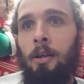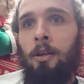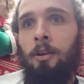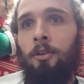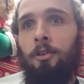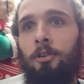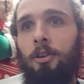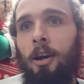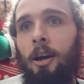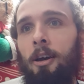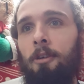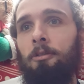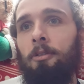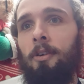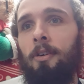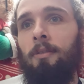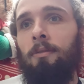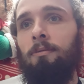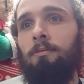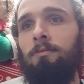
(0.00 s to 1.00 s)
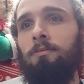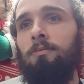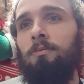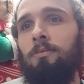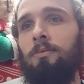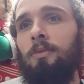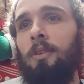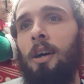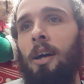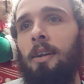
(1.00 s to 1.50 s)
So if you,
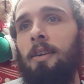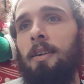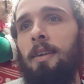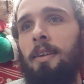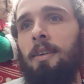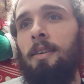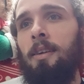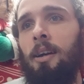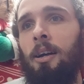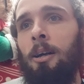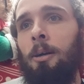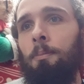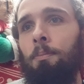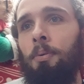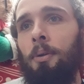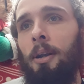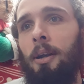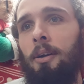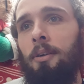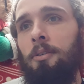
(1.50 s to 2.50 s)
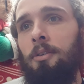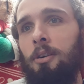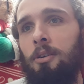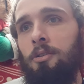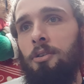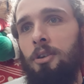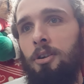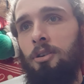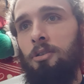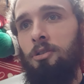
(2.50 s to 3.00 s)
I did upload
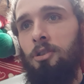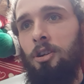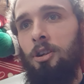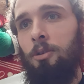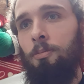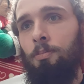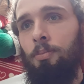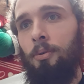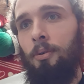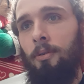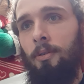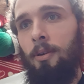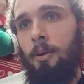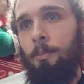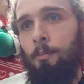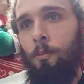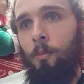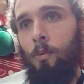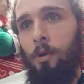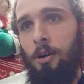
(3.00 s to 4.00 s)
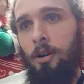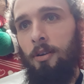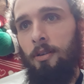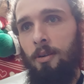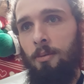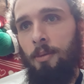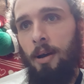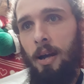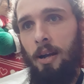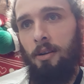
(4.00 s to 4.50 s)
on YouTube the one of
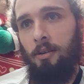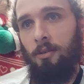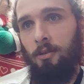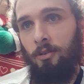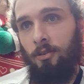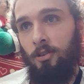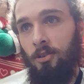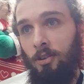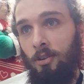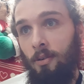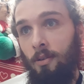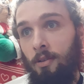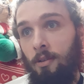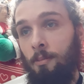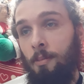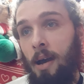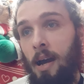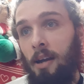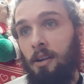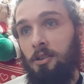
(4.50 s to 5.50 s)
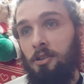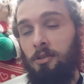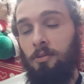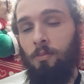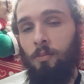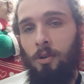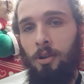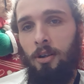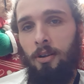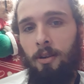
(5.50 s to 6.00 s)
the maps, the map,
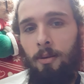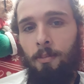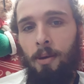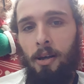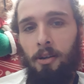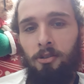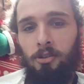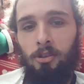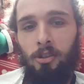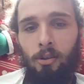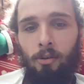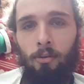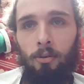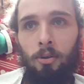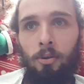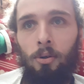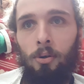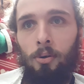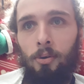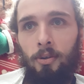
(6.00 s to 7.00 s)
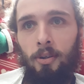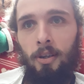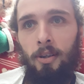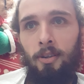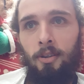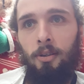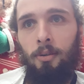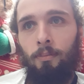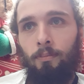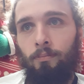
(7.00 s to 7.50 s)
one of the matches I
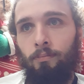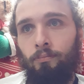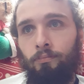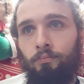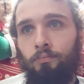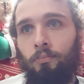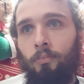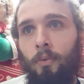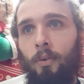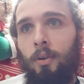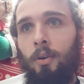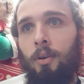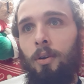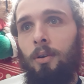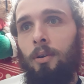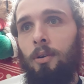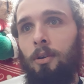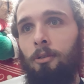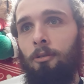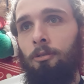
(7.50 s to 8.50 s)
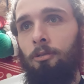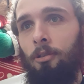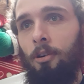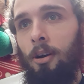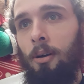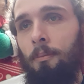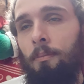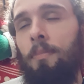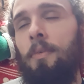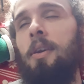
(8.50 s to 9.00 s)
recorded
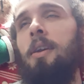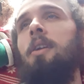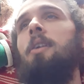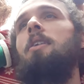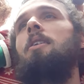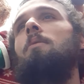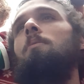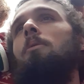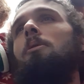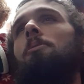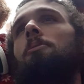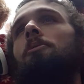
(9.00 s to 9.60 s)
from the what